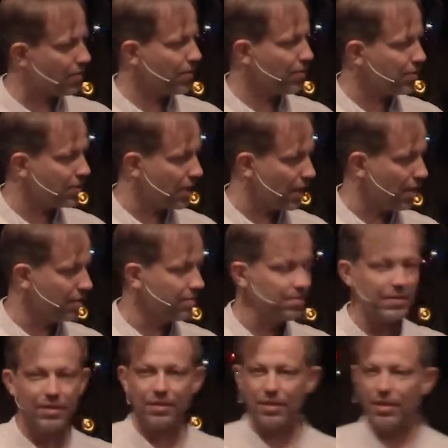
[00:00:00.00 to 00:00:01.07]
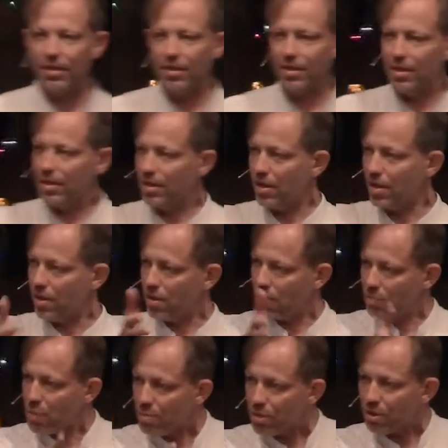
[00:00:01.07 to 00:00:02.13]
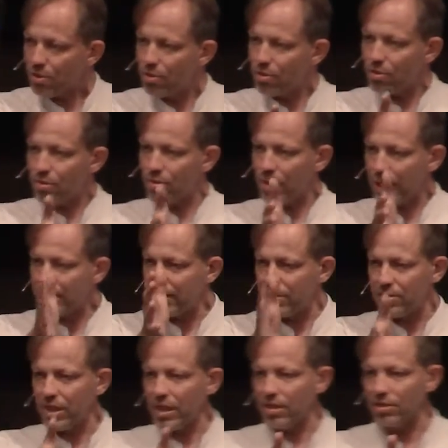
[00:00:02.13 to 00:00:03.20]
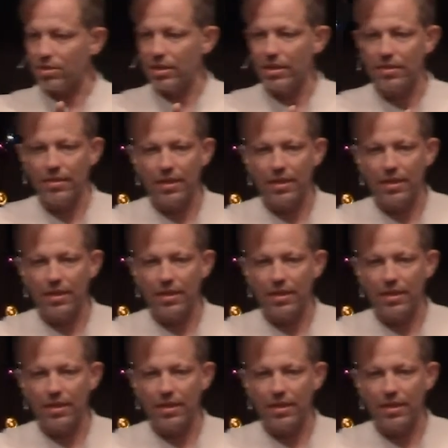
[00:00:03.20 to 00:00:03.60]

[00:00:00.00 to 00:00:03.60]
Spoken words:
a funeral, a woman who had deceased,